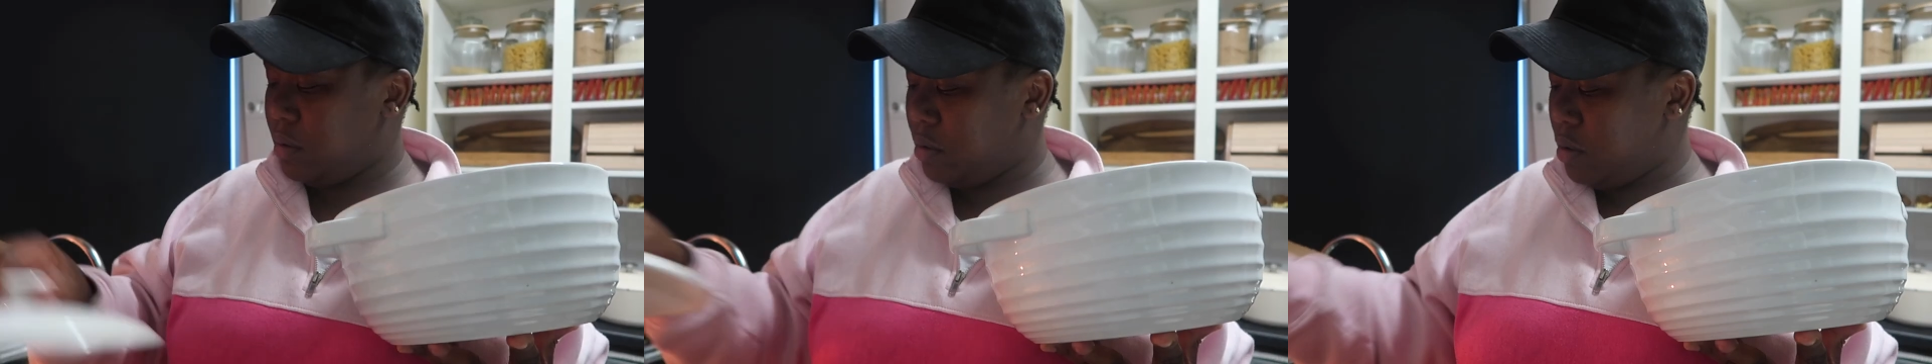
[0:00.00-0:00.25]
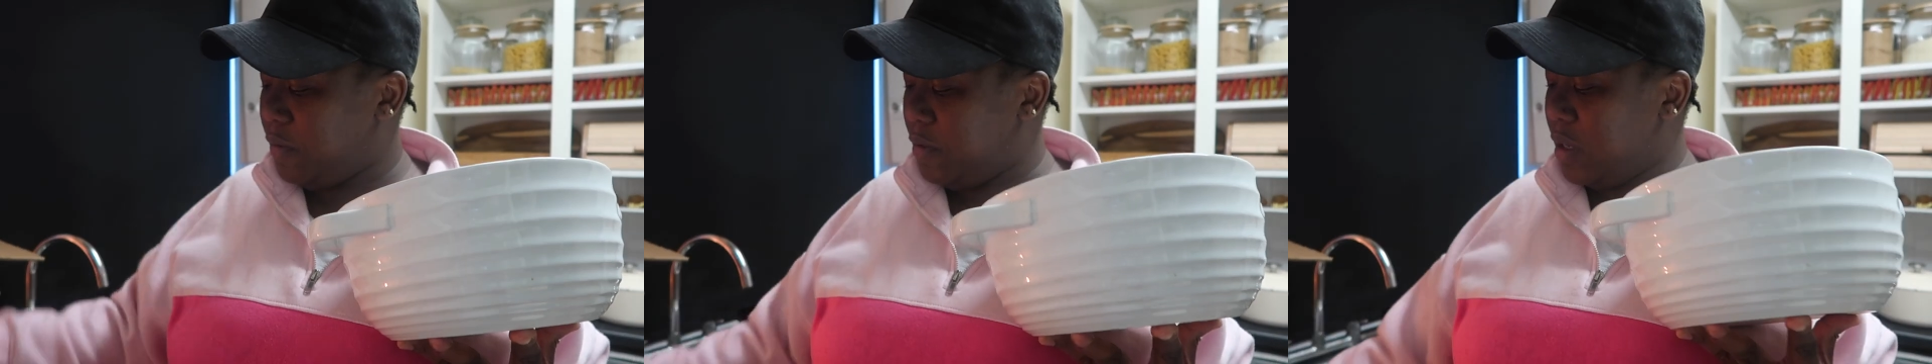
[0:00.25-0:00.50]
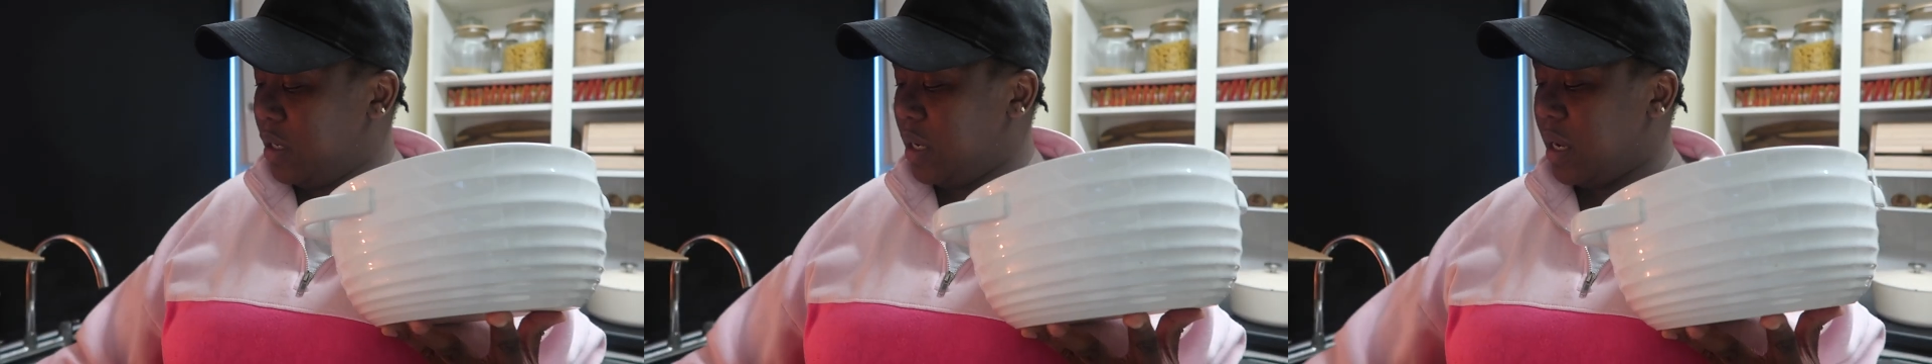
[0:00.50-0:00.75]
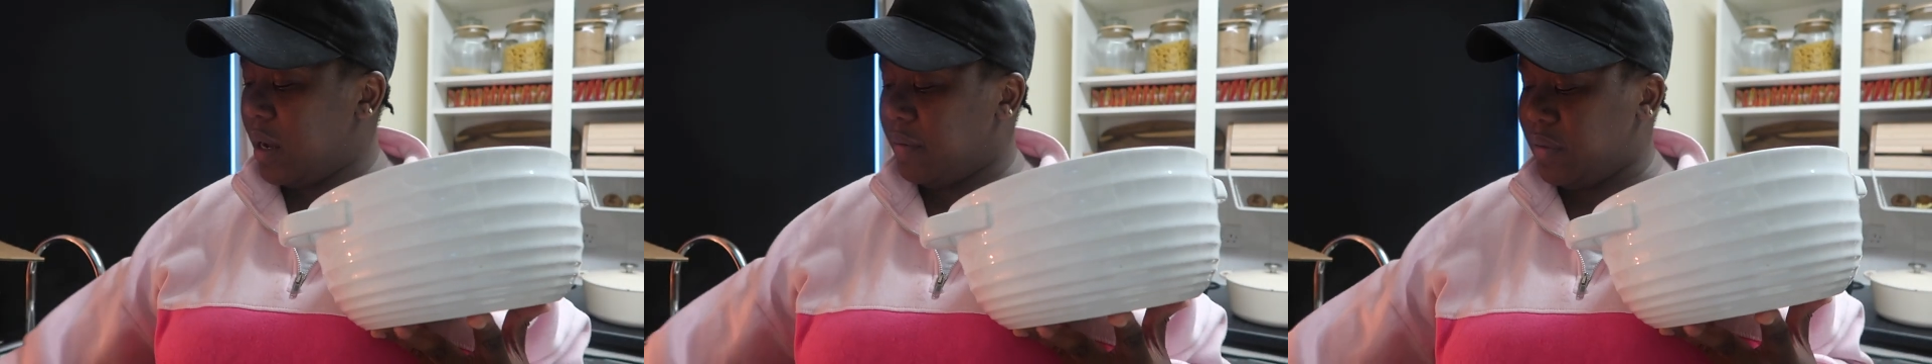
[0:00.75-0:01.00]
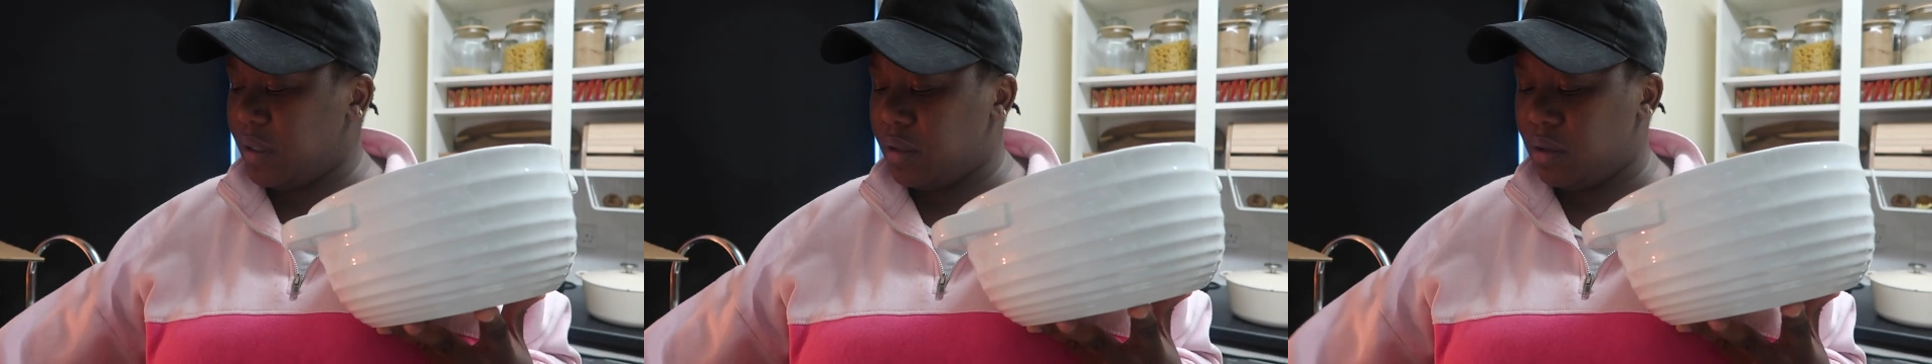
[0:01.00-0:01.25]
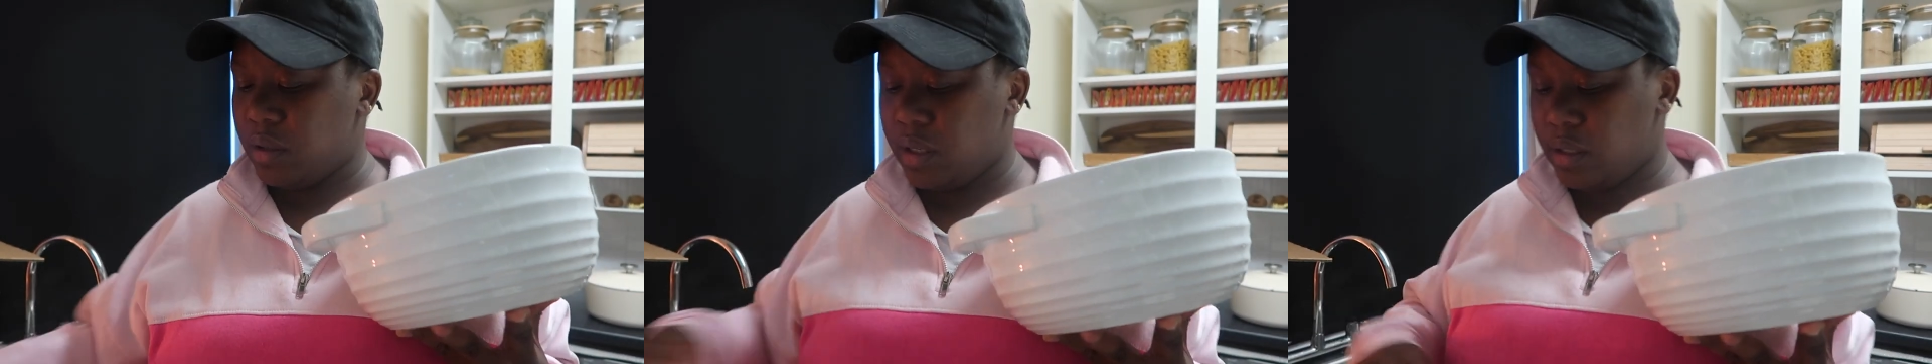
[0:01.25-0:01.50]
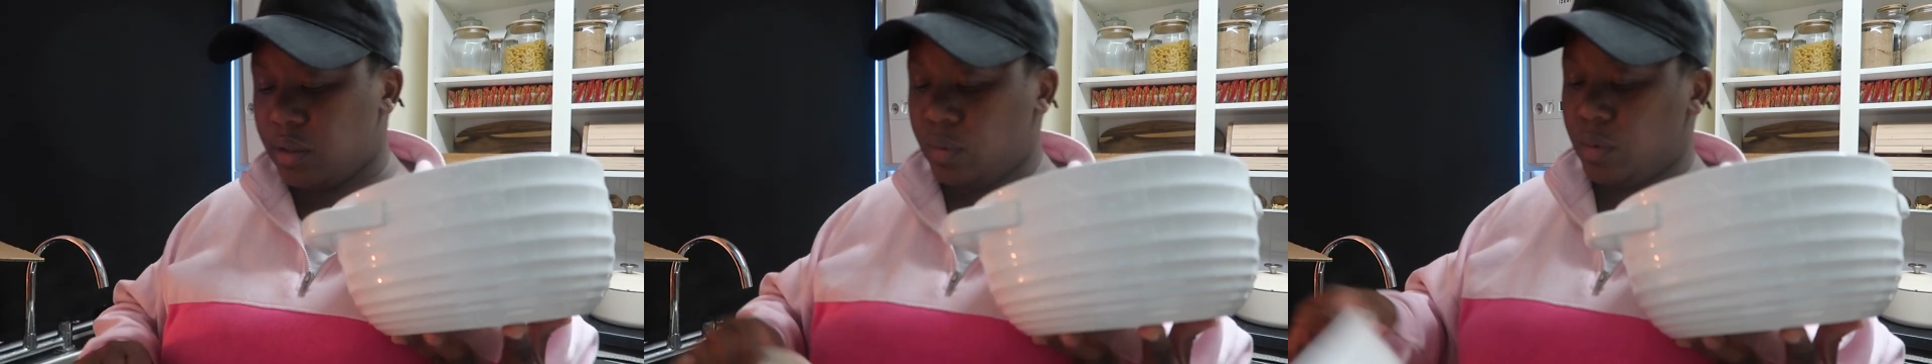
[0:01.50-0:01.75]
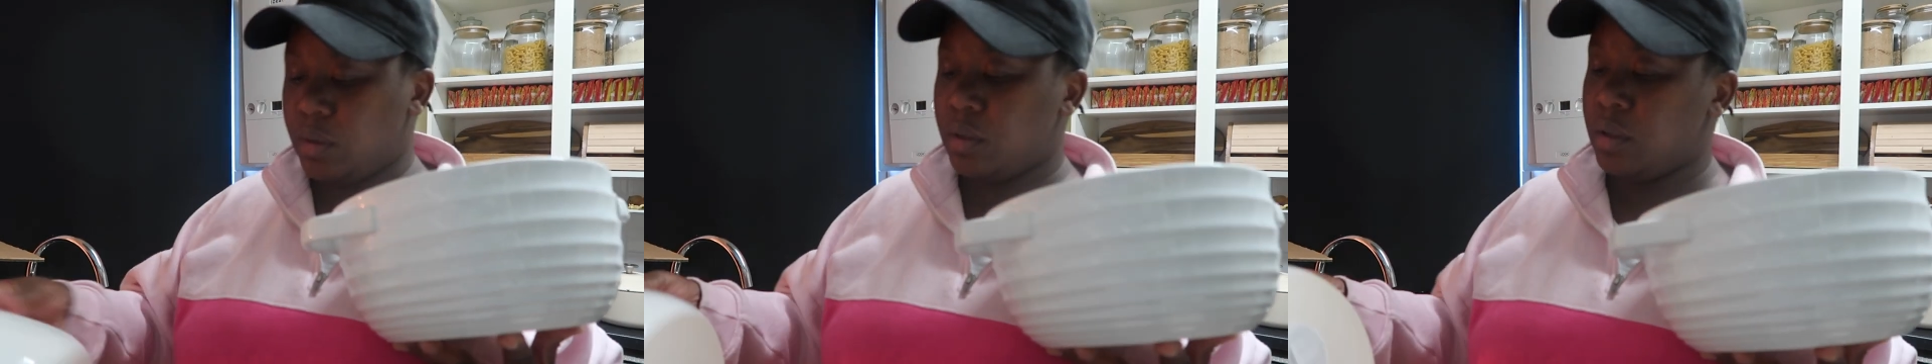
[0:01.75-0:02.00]
hopefully they have it on this
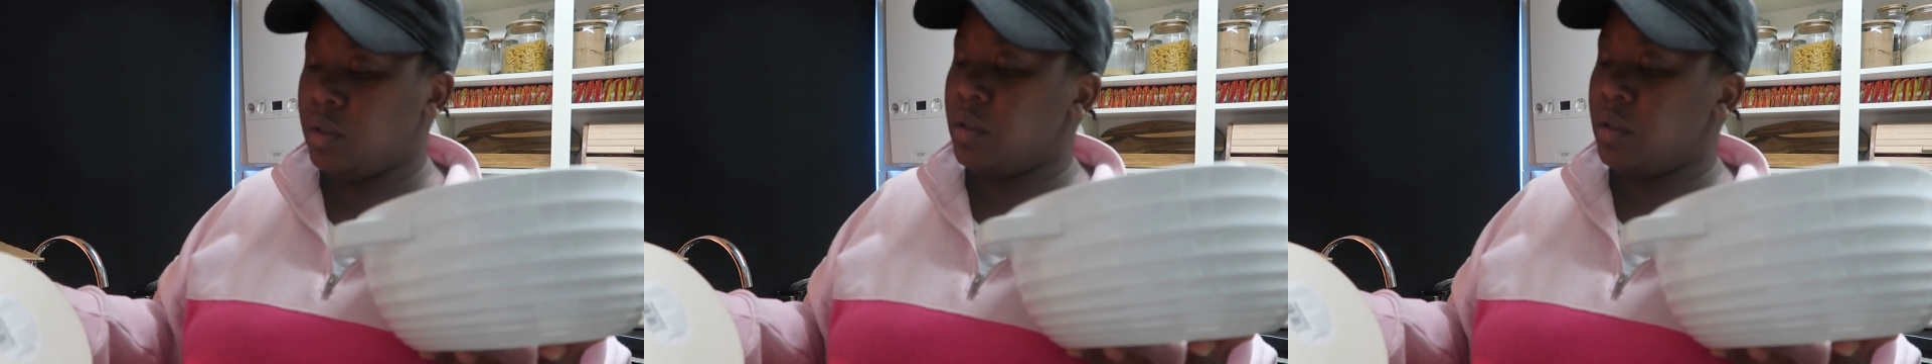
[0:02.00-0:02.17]
one